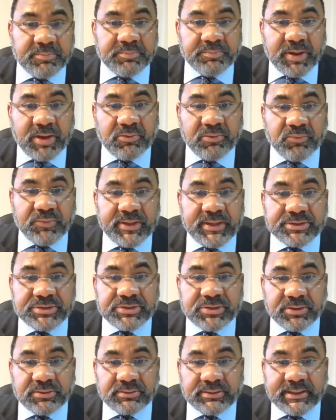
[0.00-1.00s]
But we
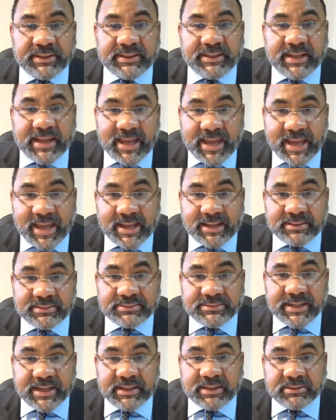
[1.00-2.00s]
certainly can
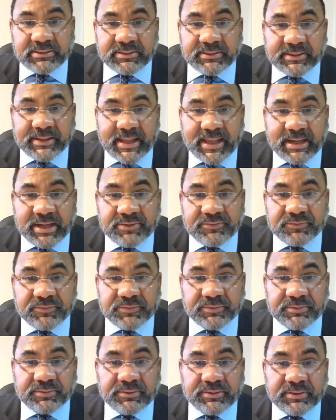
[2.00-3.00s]
take a look at it
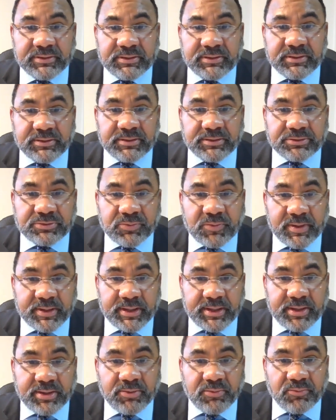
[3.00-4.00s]
for the
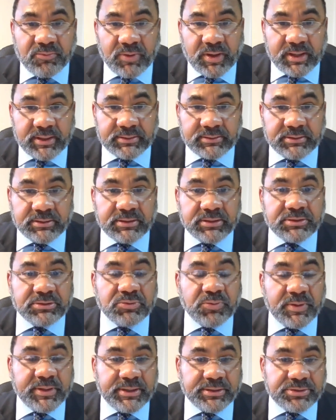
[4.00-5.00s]

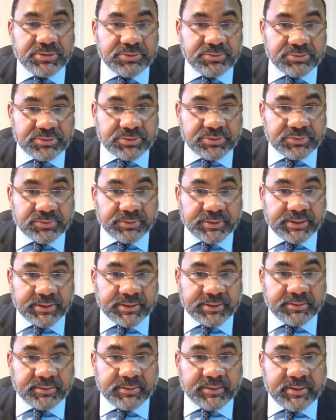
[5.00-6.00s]
21-22 school
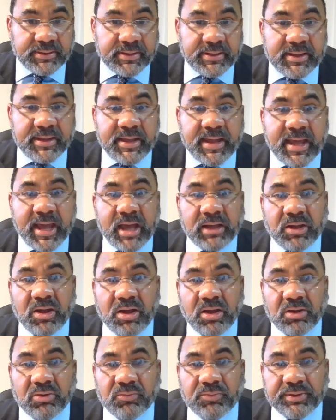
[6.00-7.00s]
year,
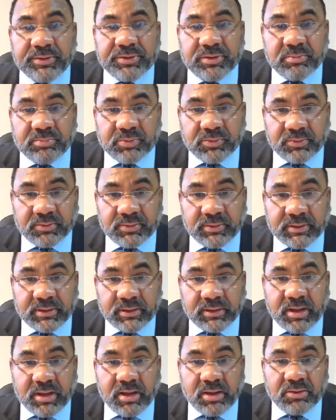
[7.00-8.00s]
along with the board,
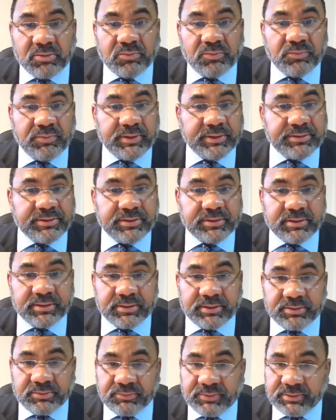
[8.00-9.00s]
along with
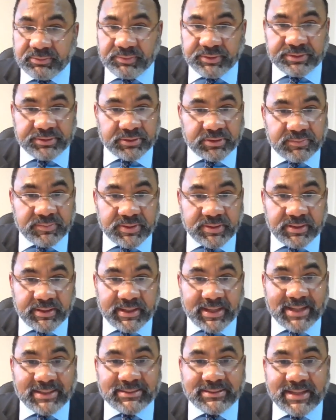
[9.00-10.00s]
the
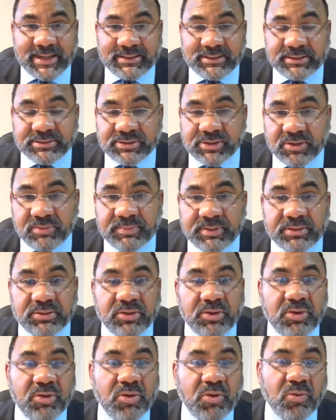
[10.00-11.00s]
community, and determine
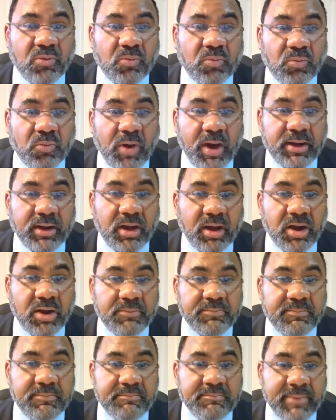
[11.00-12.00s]
what our
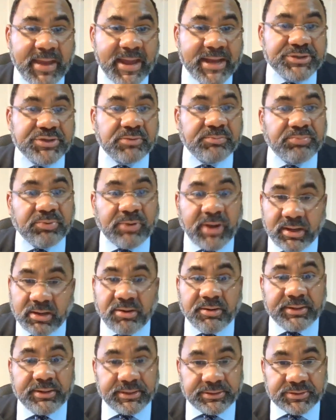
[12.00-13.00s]
major
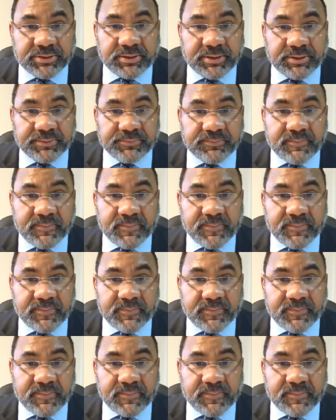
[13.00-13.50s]
priorities are.